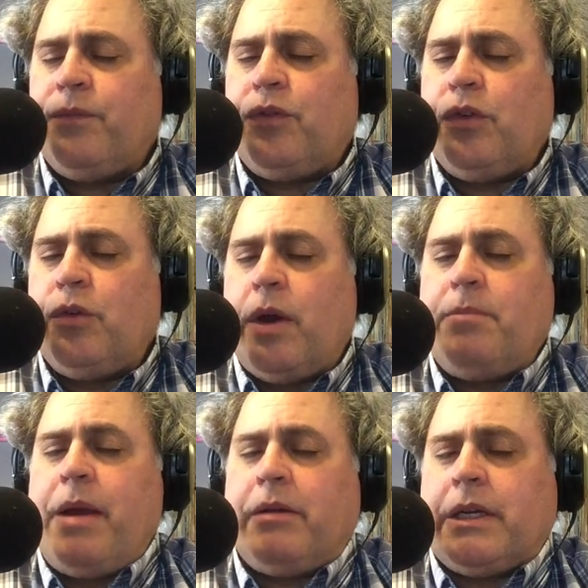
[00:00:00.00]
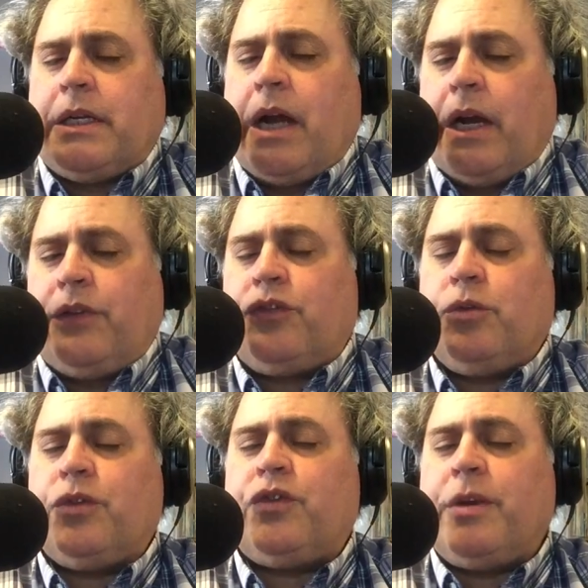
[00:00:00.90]
to Americanize,
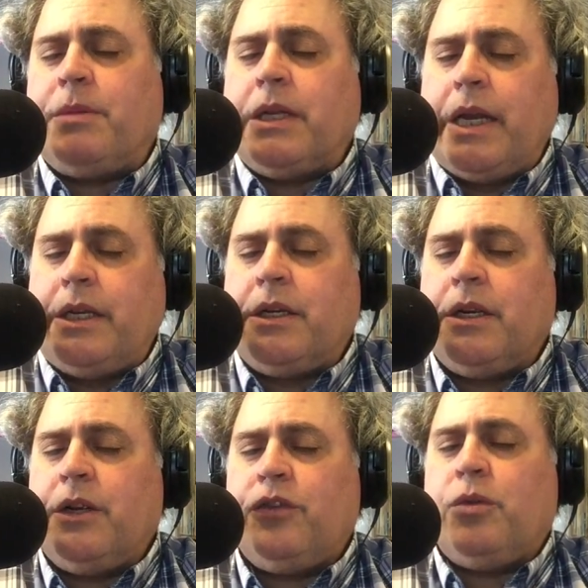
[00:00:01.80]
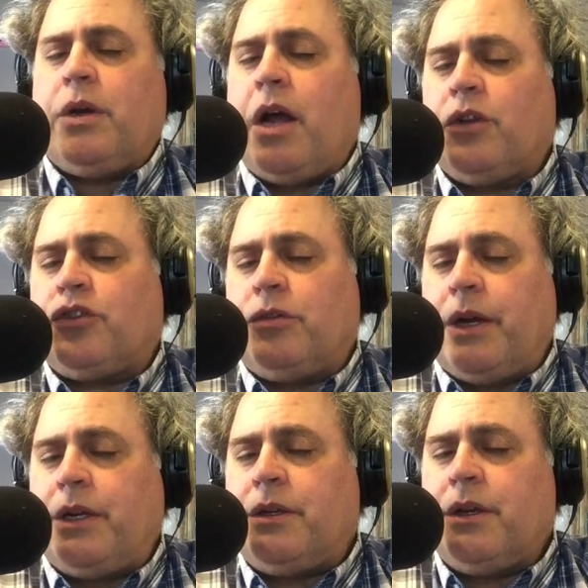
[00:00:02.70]
to assimilate, to
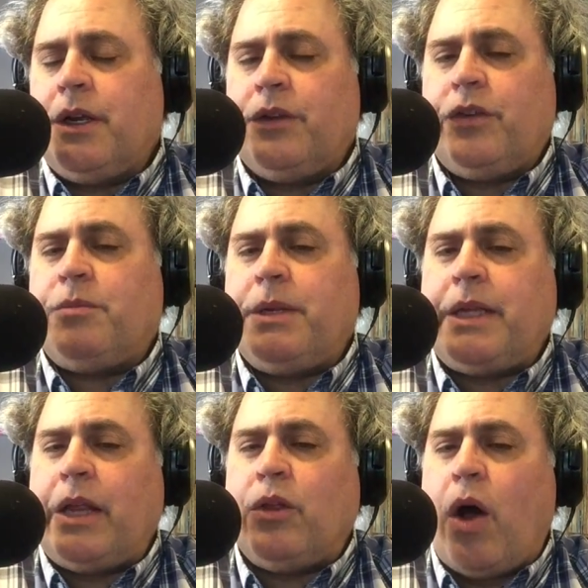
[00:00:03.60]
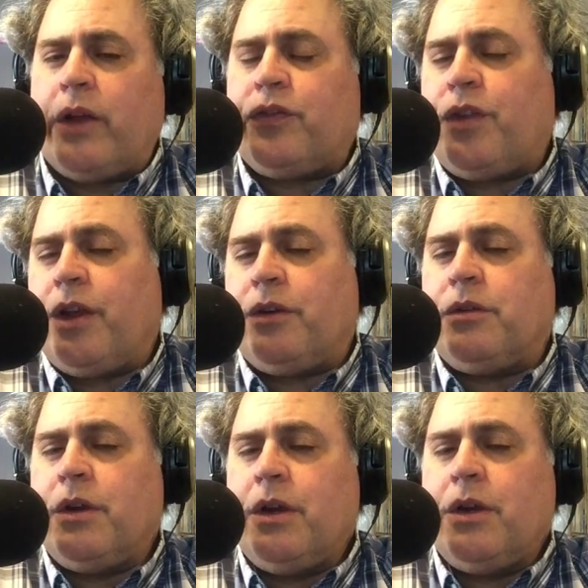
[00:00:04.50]
acculturate. Didn't mean they lost their
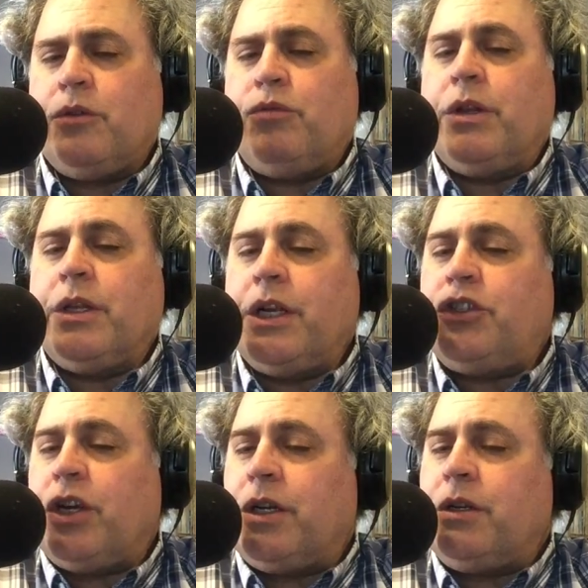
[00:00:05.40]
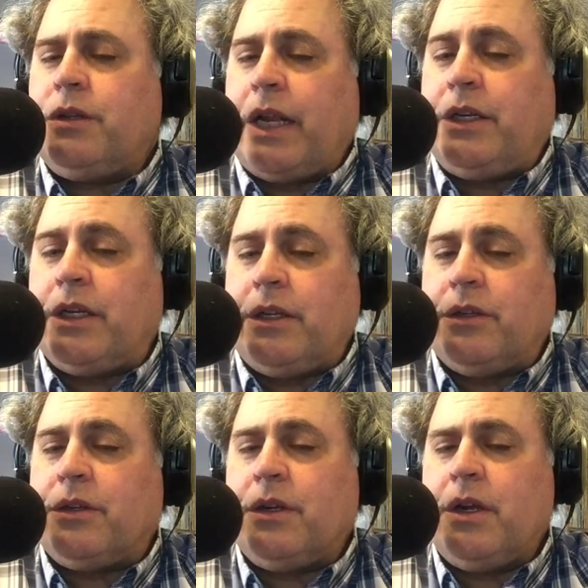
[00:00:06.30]
religion. They
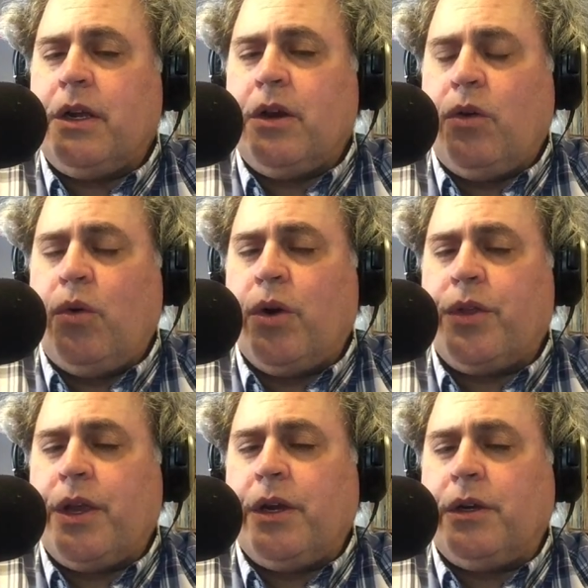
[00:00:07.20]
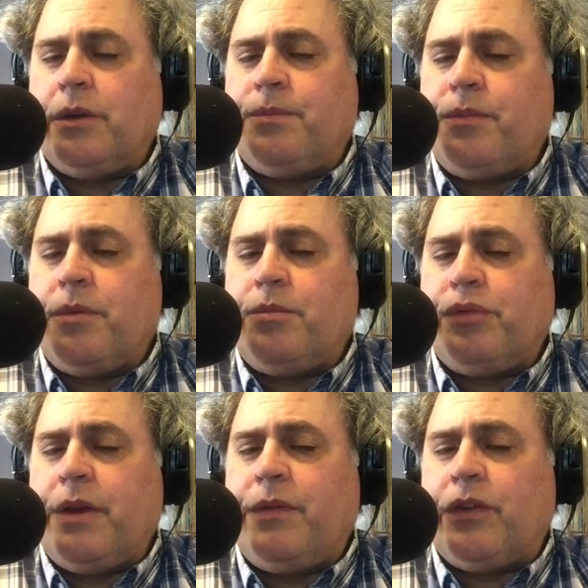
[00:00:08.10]
didn't. Or their
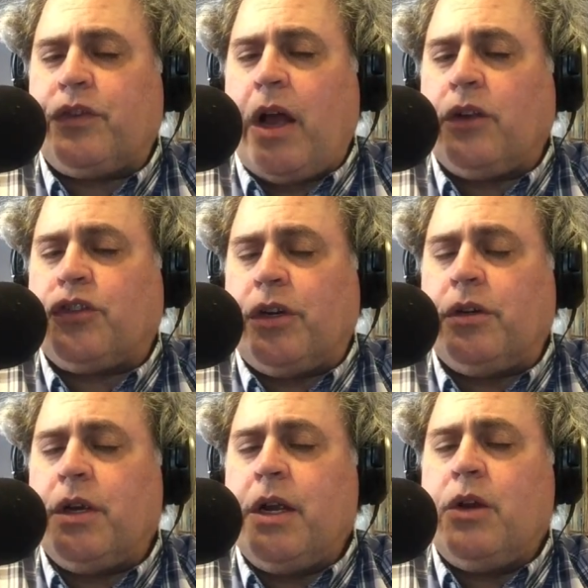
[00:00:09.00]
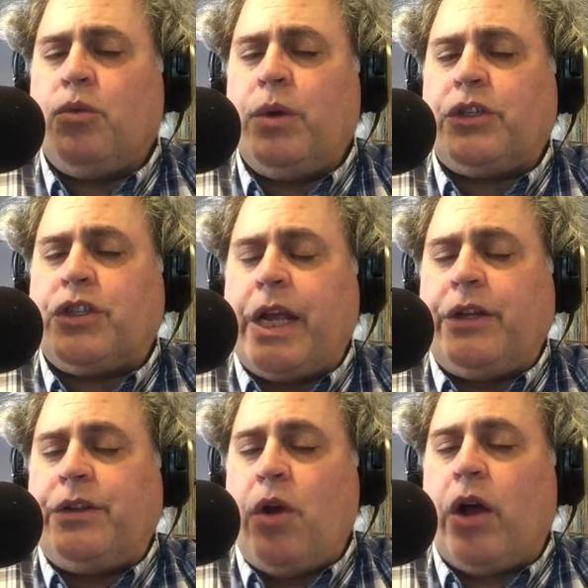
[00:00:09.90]
previous culture, which
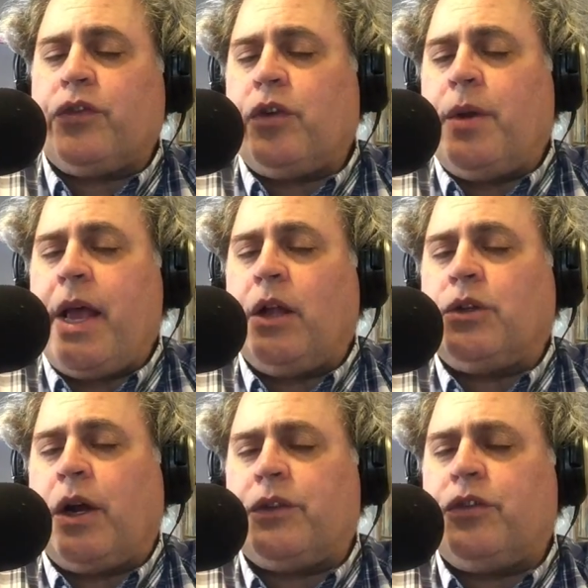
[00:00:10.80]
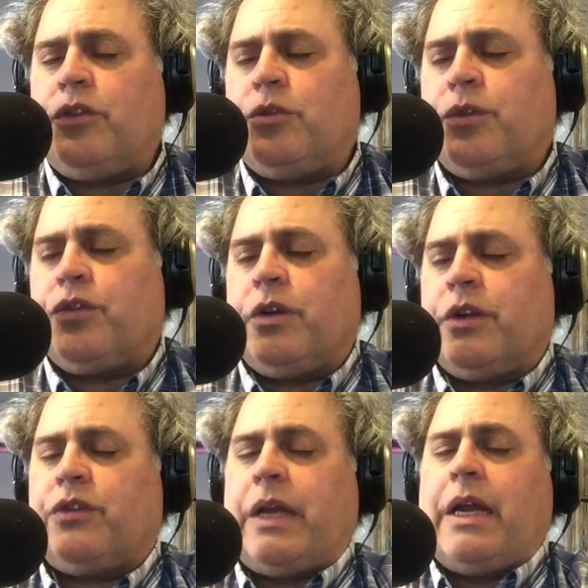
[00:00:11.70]
they also held onto to a certain
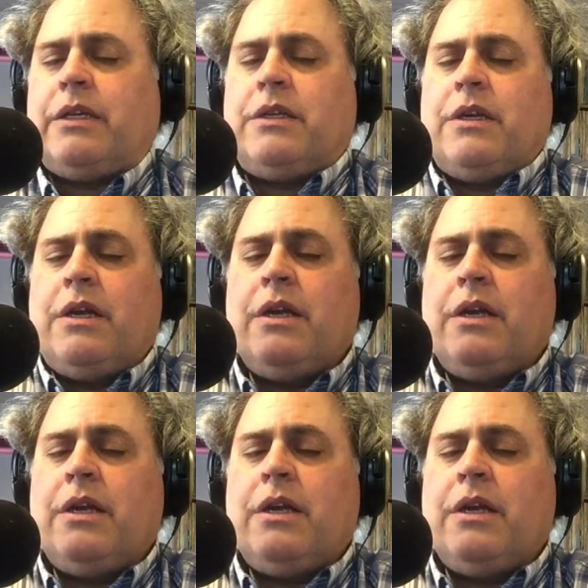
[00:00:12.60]
extent,